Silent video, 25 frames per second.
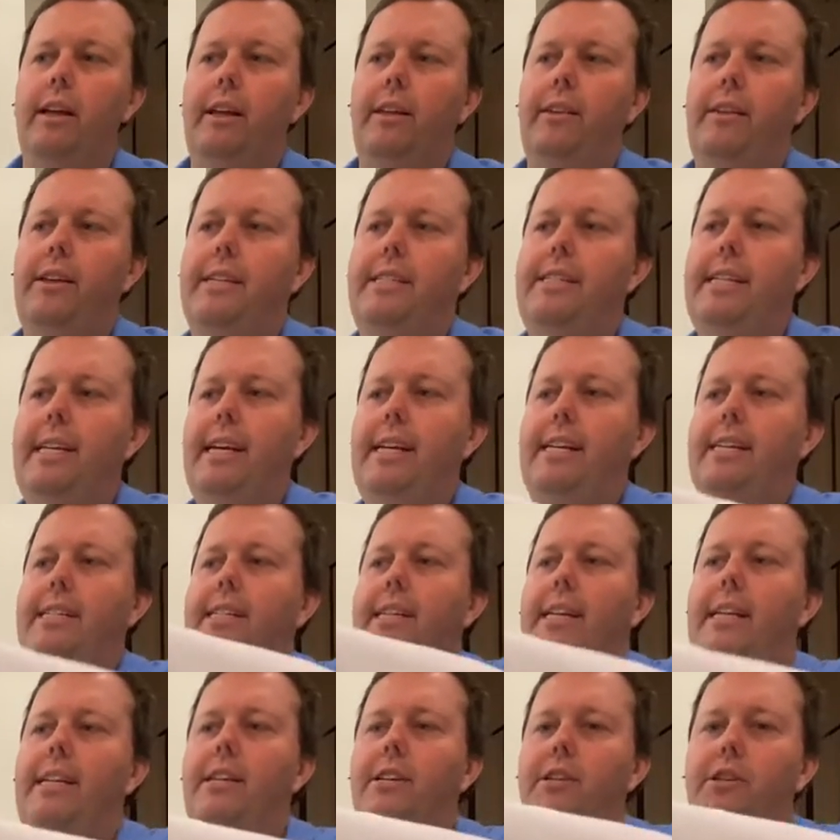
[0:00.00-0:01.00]
This thing is
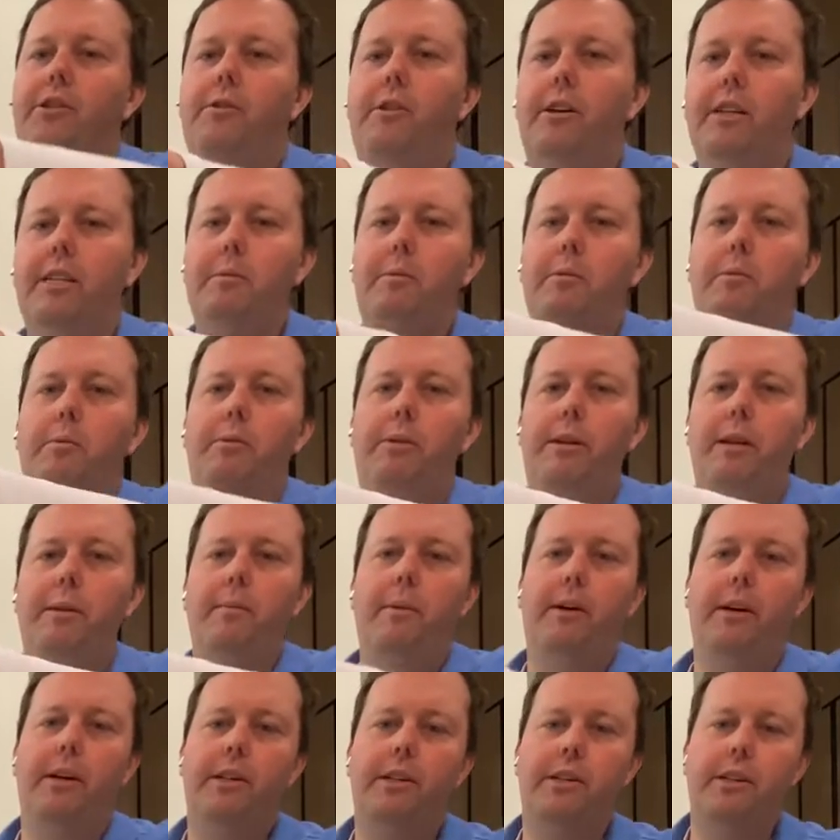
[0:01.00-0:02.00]
indestructible pretty
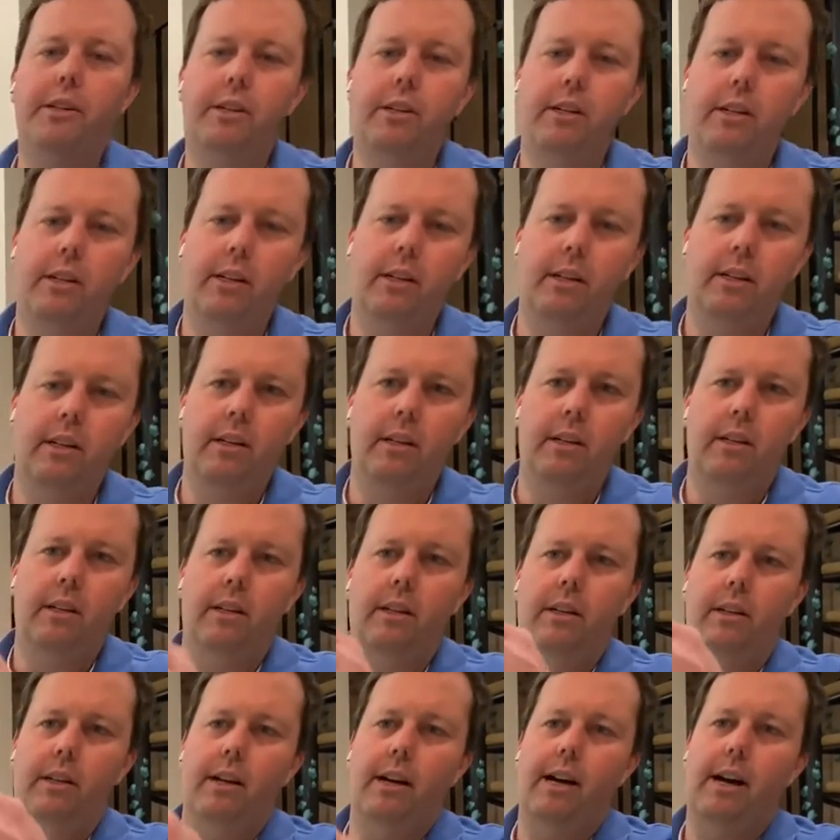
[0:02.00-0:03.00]
much.
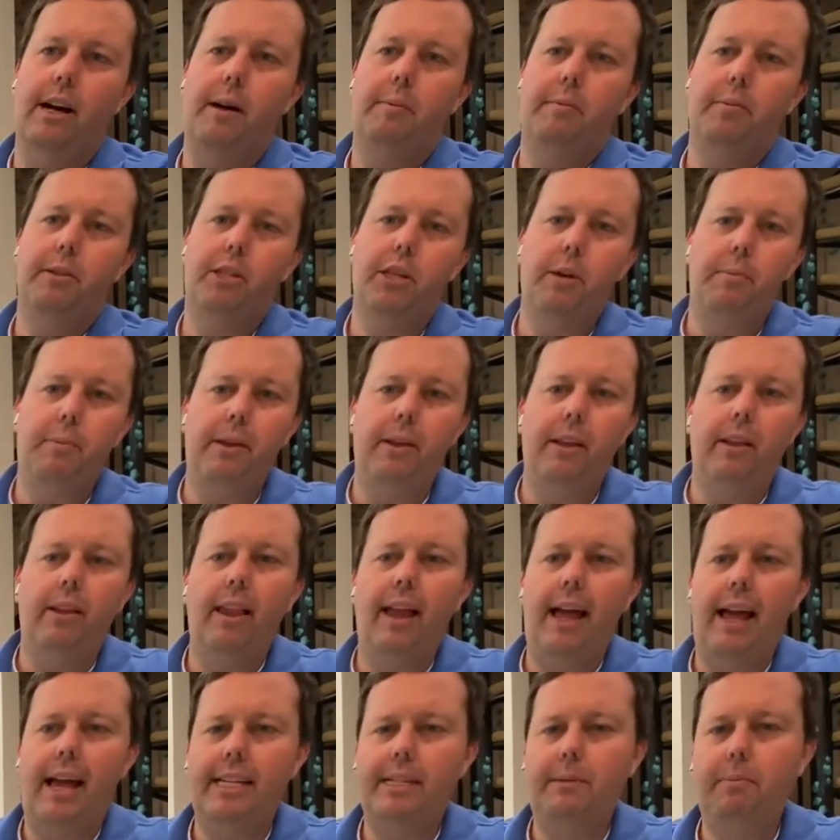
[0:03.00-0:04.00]
Um, it should be the
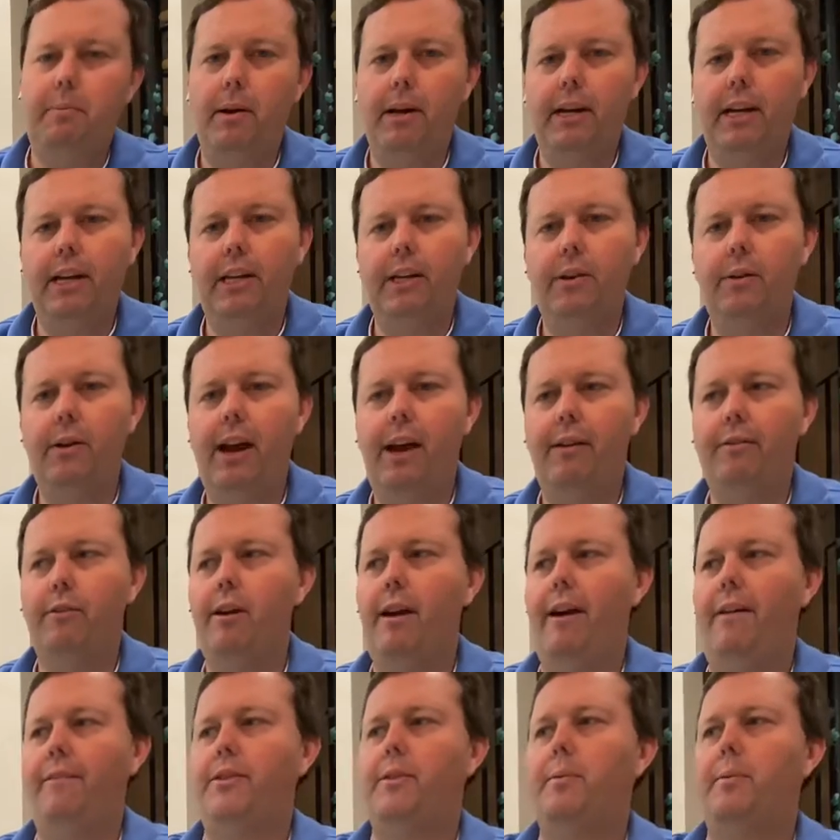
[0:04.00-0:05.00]
last bucket you ever
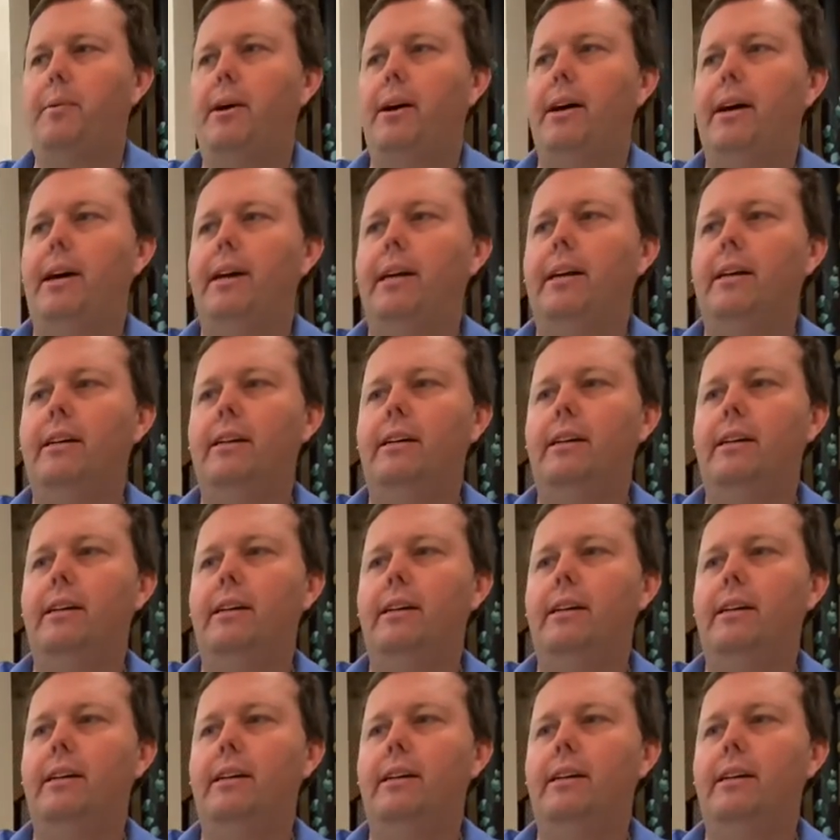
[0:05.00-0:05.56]
have to buy.